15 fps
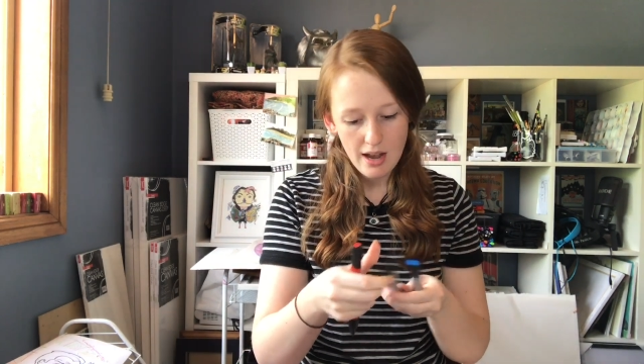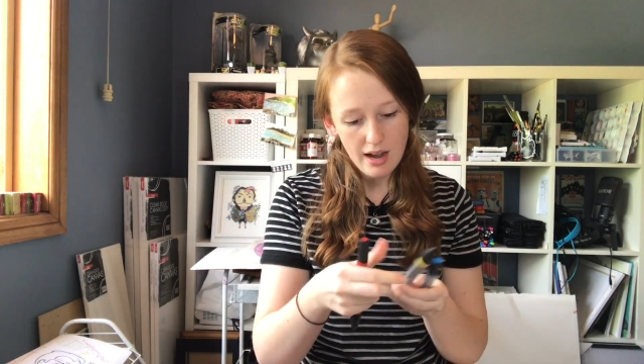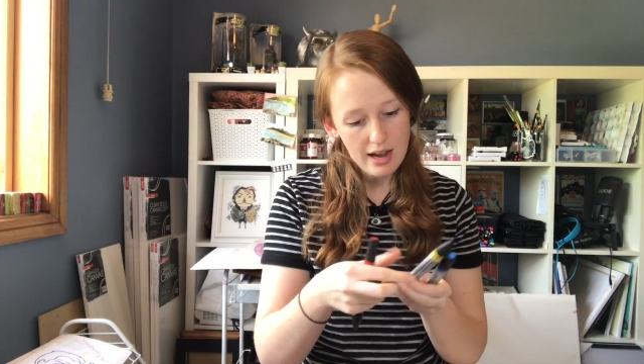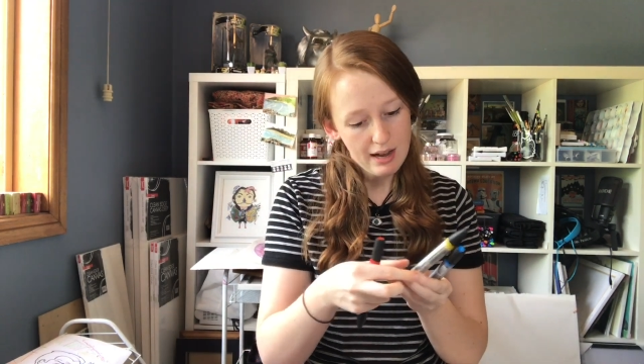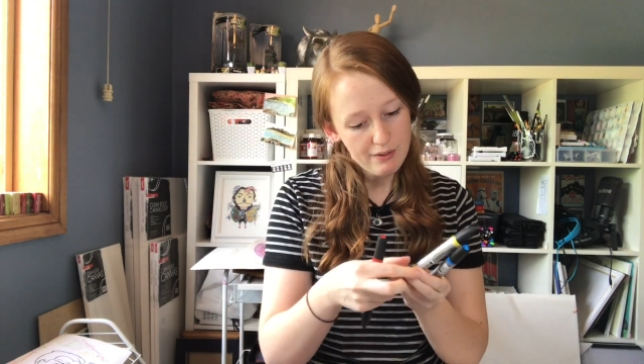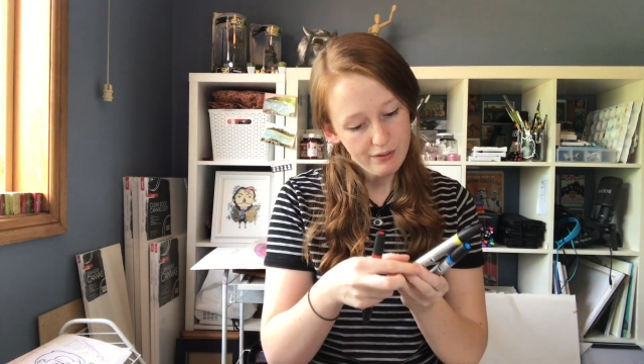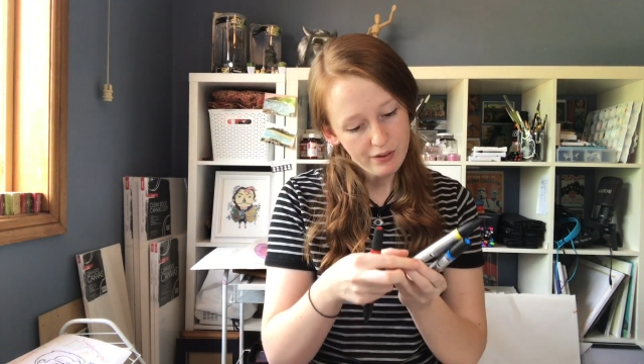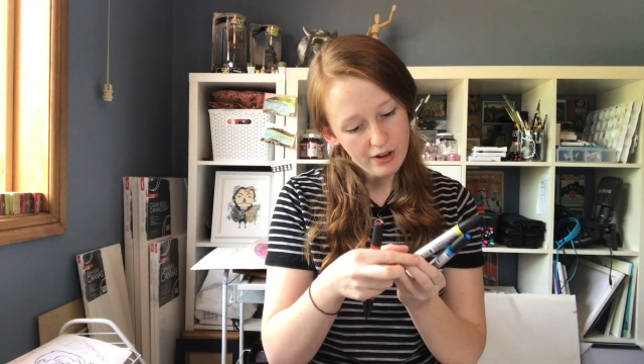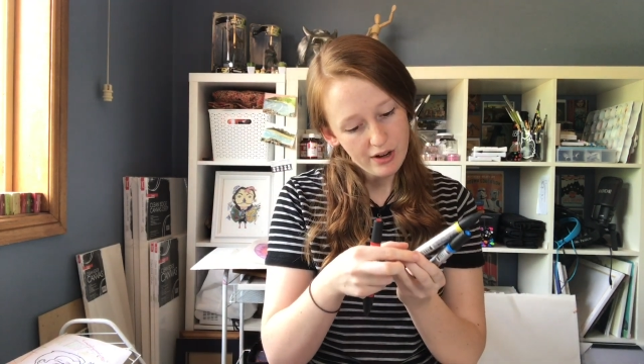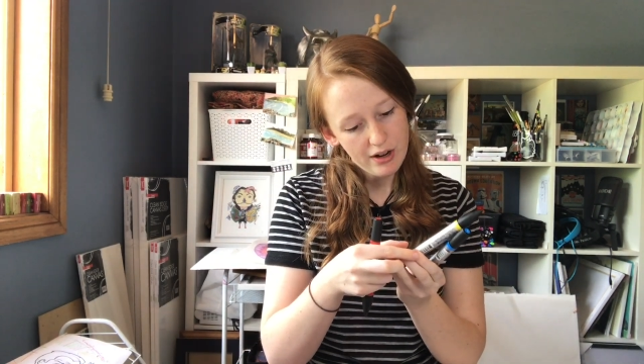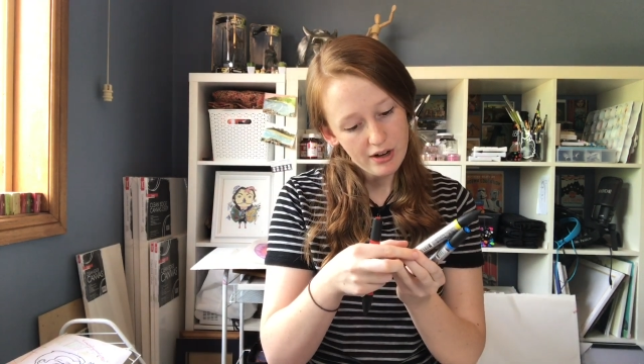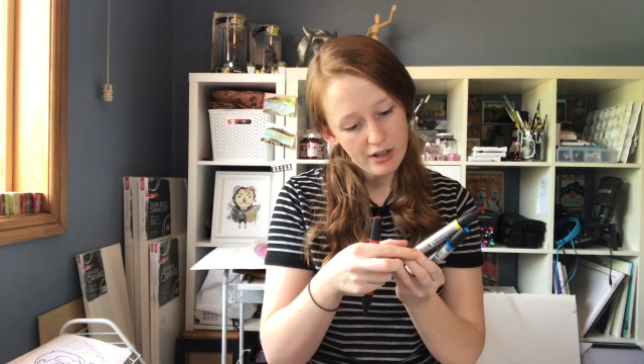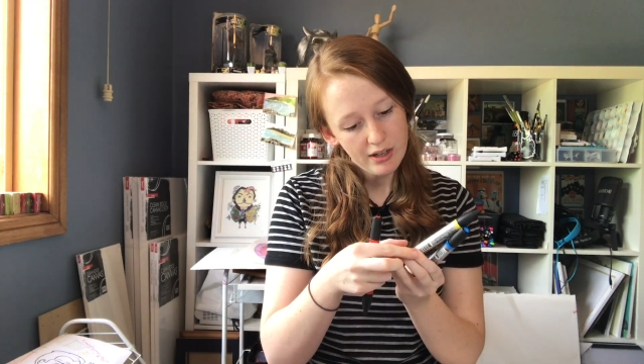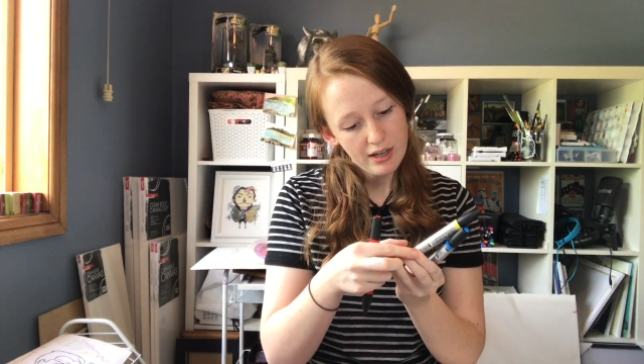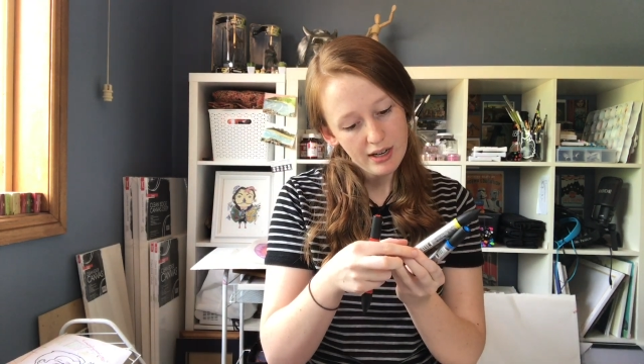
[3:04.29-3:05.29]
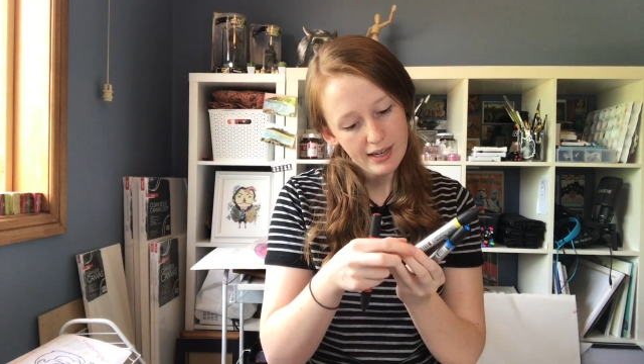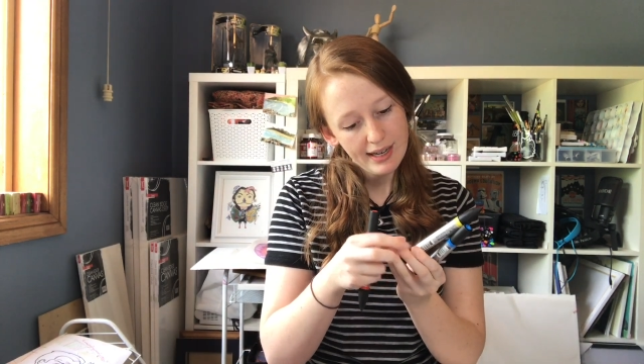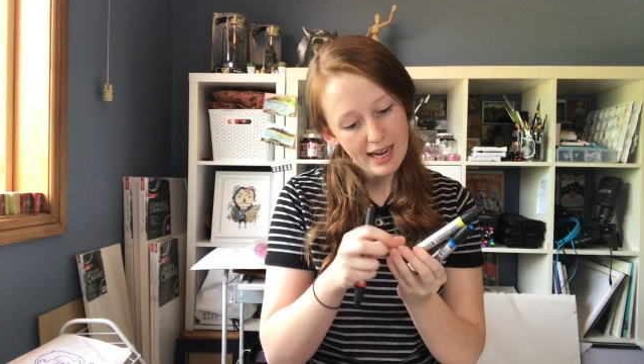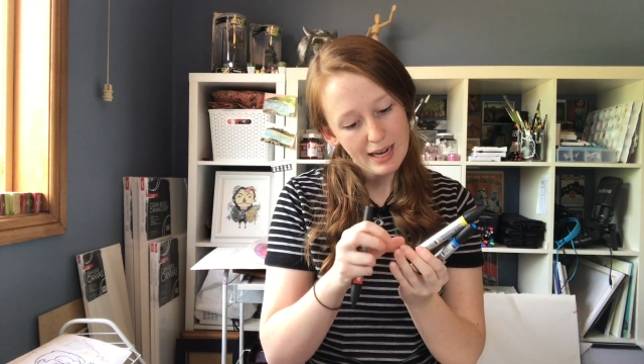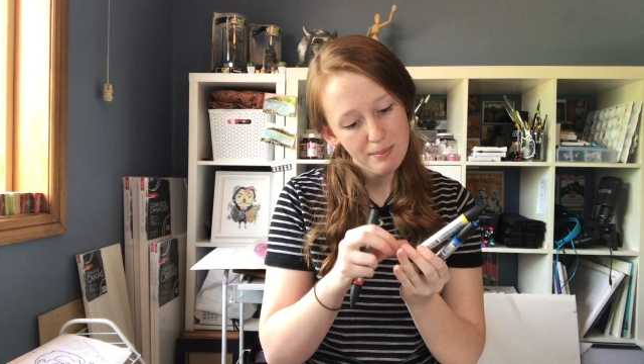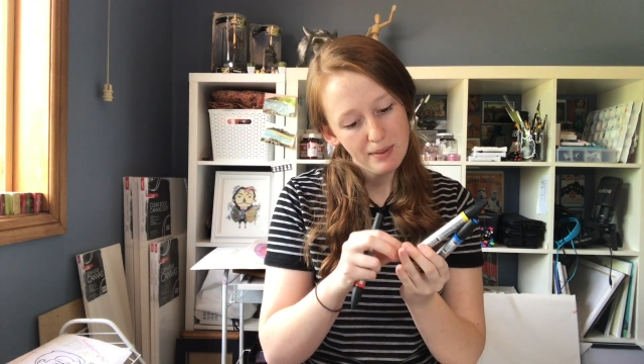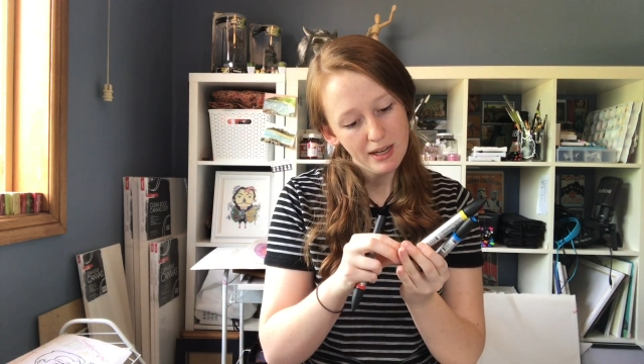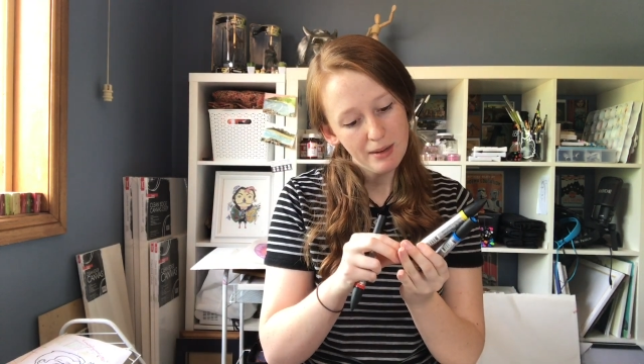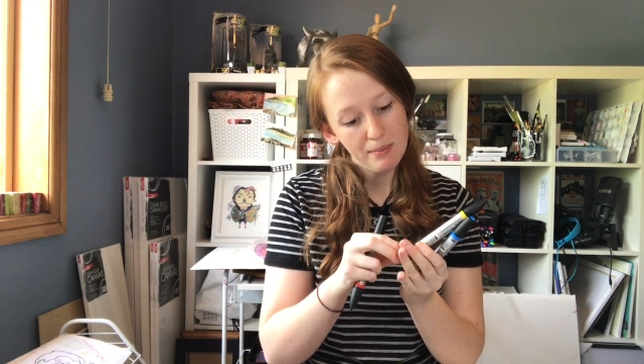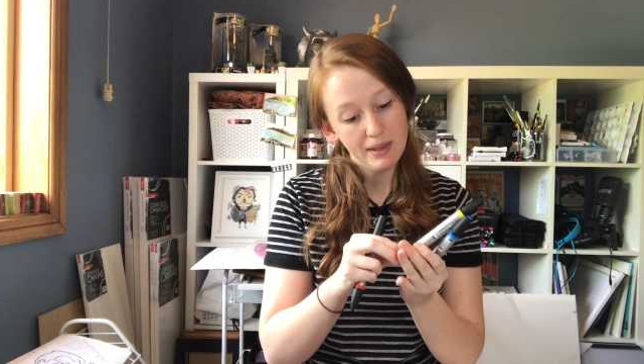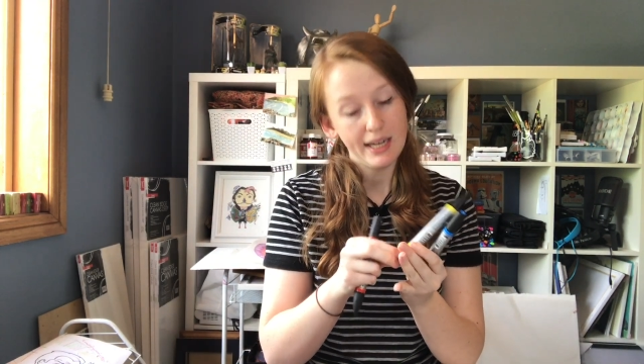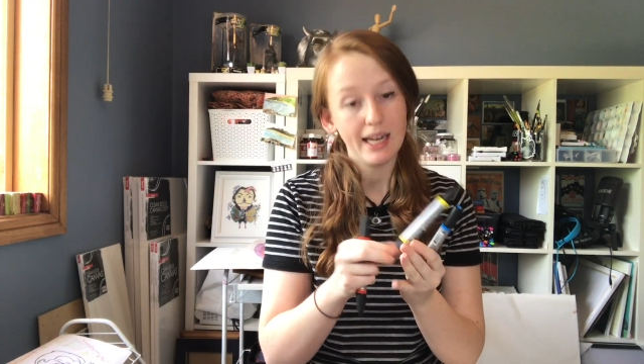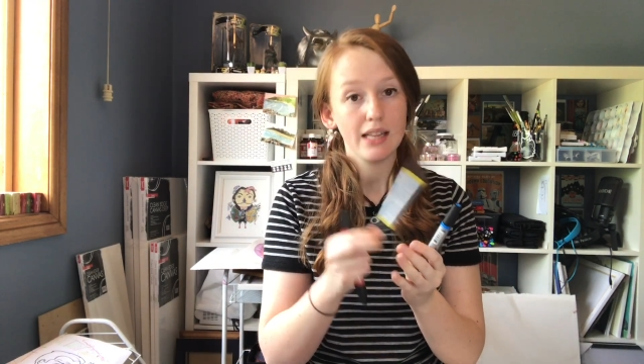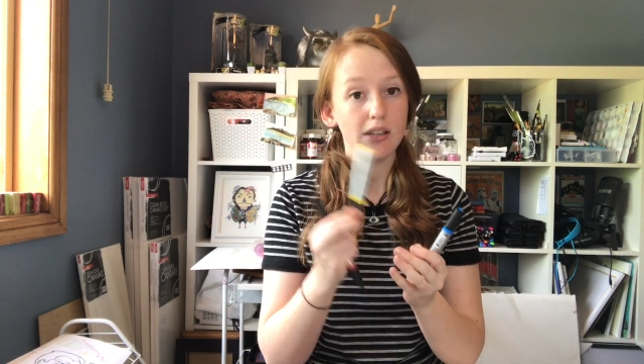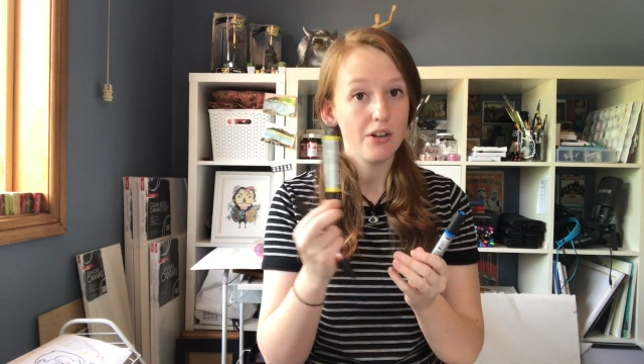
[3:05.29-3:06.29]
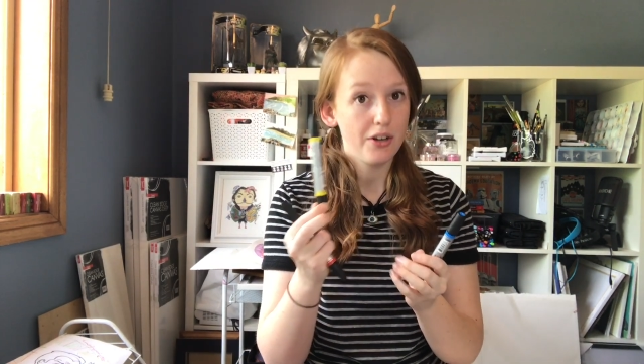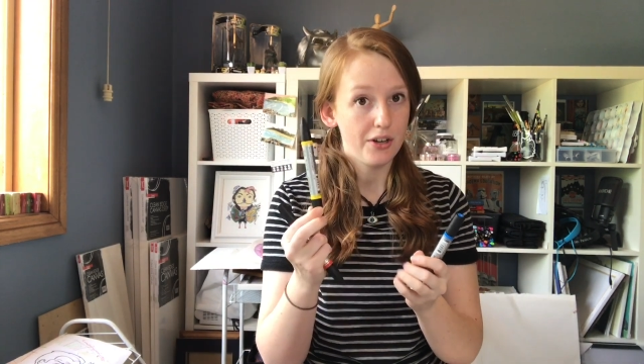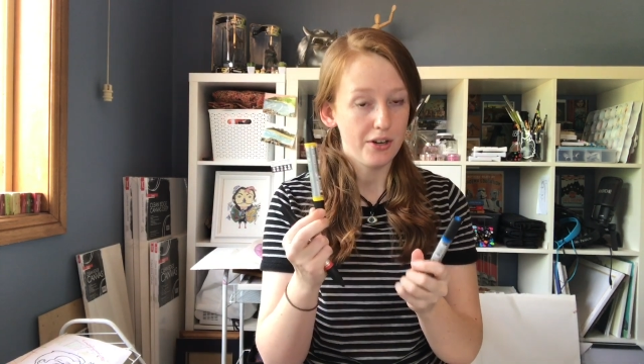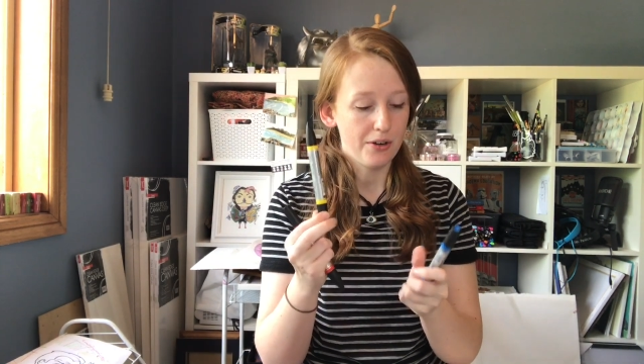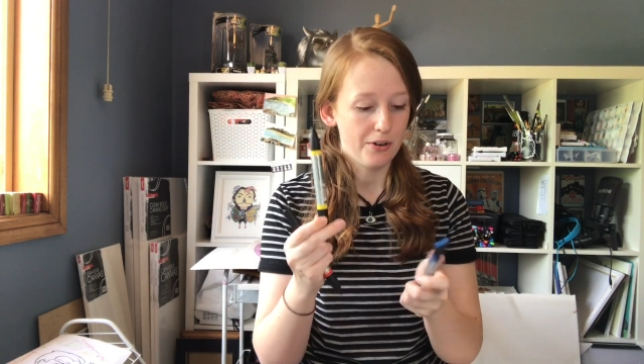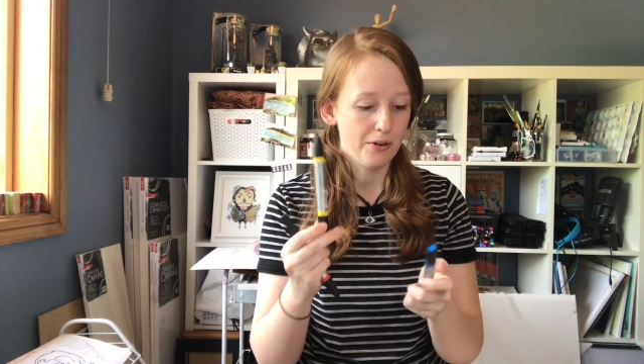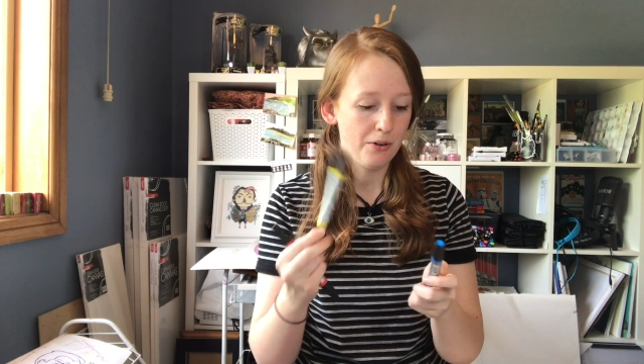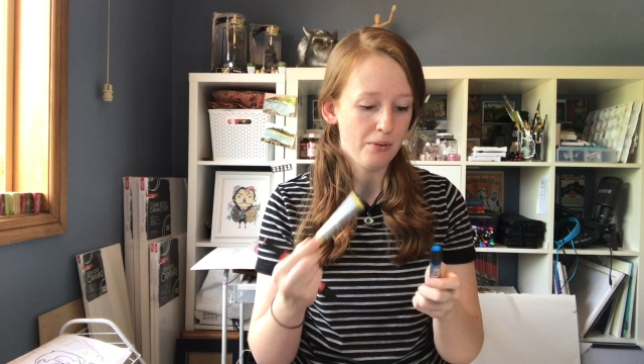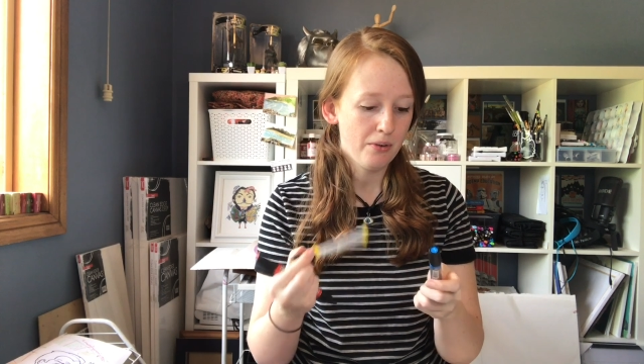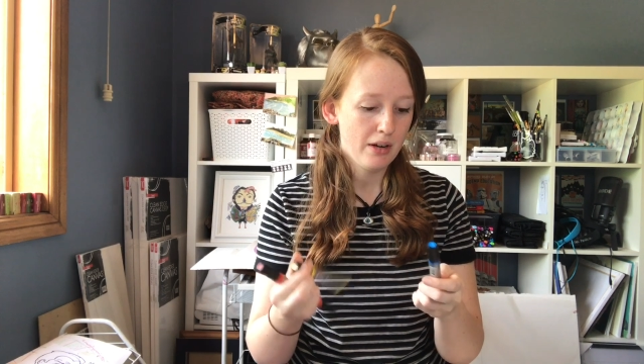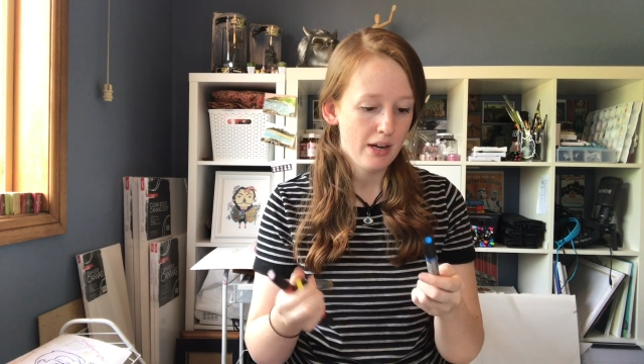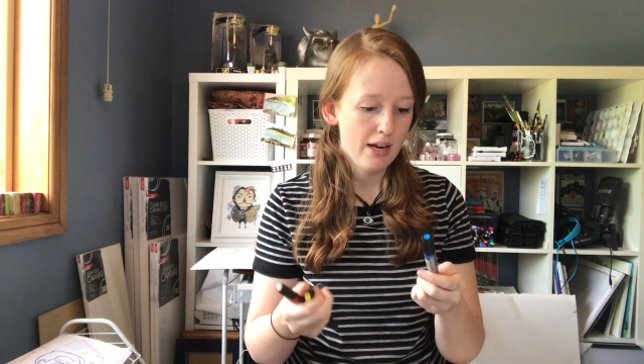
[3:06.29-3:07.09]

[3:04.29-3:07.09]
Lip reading: I've got cadmium yellow hue,